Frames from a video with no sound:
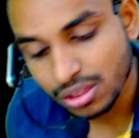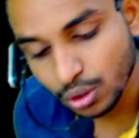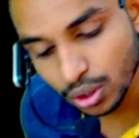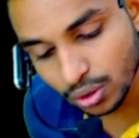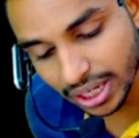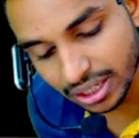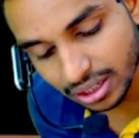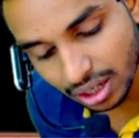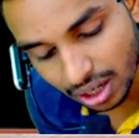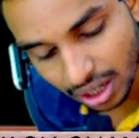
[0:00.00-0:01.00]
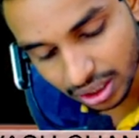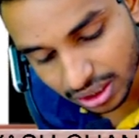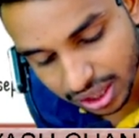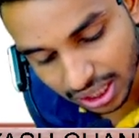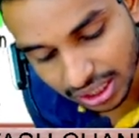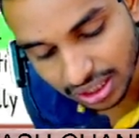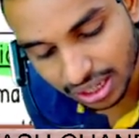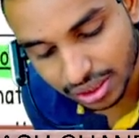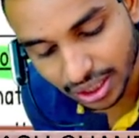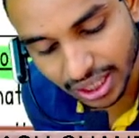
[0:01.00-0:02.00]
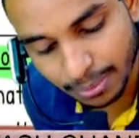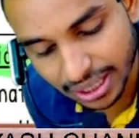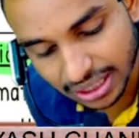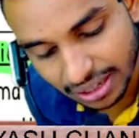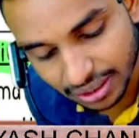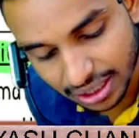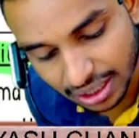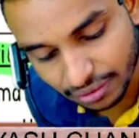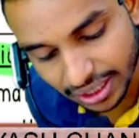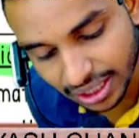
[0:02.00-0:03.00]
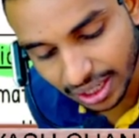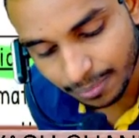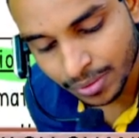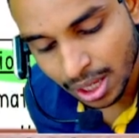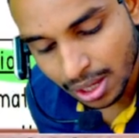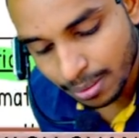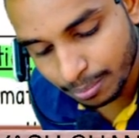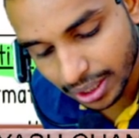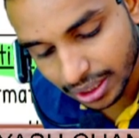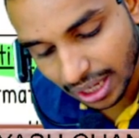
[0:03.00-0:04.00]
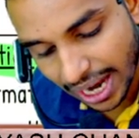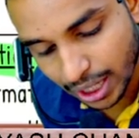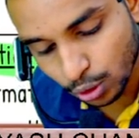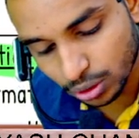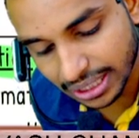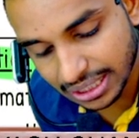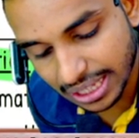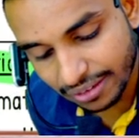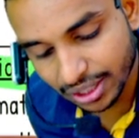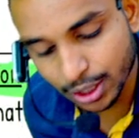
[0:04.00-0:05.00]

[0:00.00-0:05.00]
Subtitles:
So you can see in StudyMate they have written 20, but I know that they have